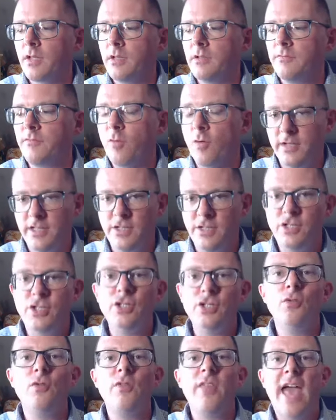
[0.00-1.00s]

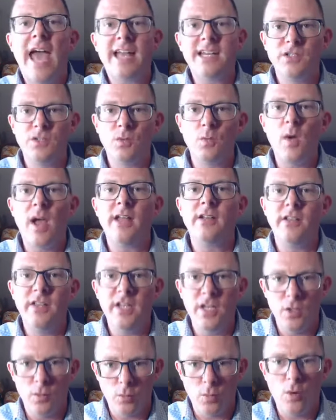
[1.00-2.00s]
42, that is when
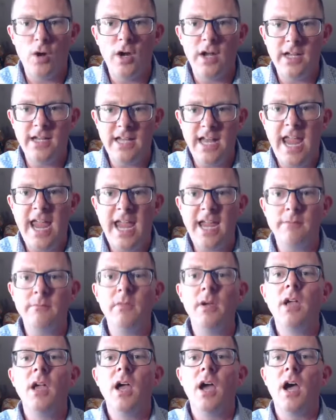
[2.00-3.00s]
the Auroran name
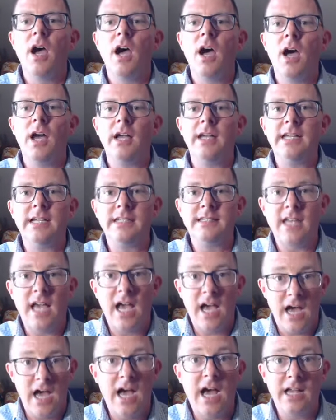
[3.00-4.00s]
is
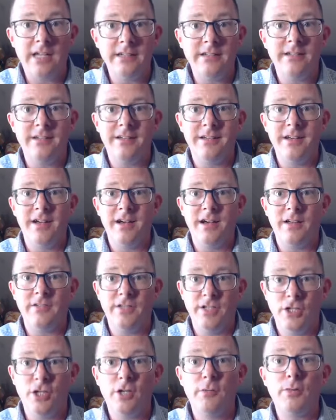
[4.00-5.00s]
on the
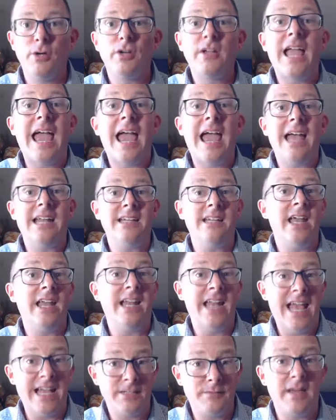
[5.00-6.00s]
yearbook, and it
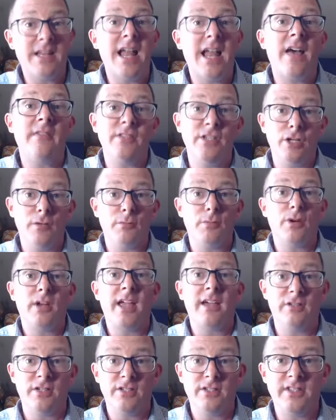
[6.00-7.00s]
has been on the yearbook
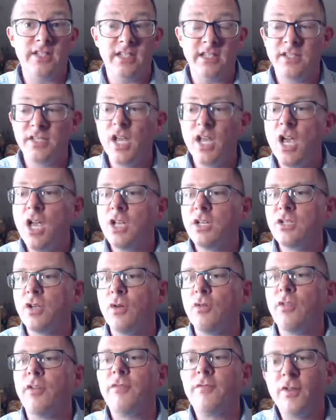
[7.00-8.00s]
ever since. So
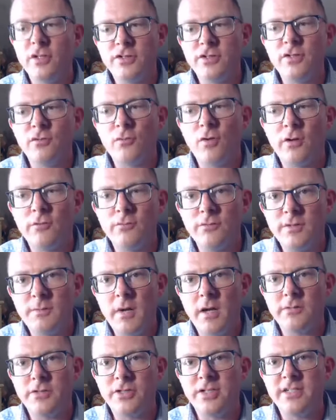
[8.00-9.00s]
the first Auroran was
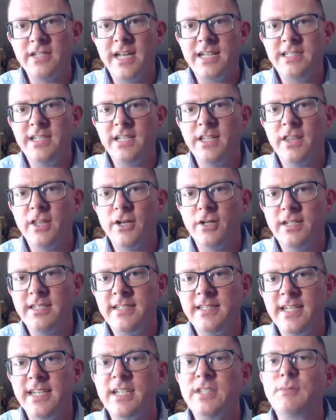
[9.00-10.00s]
published in
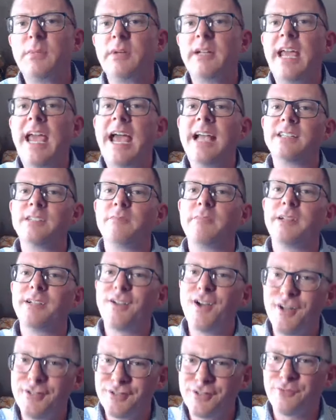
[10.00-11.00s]
1936, but it hasn't been
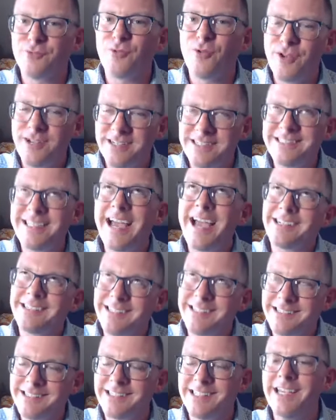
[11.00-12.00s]
called Auroran
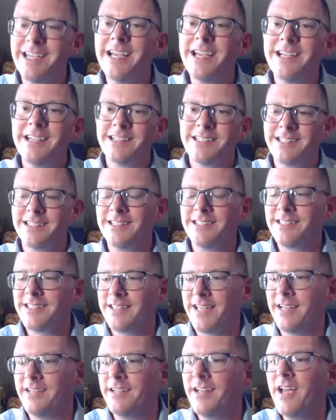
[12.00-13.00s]
technically since
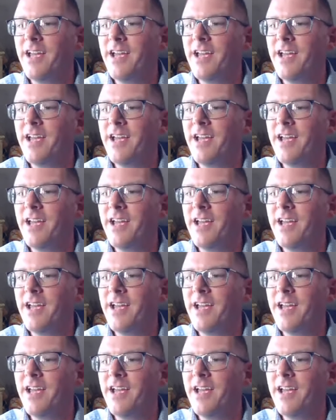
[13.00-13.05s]
then.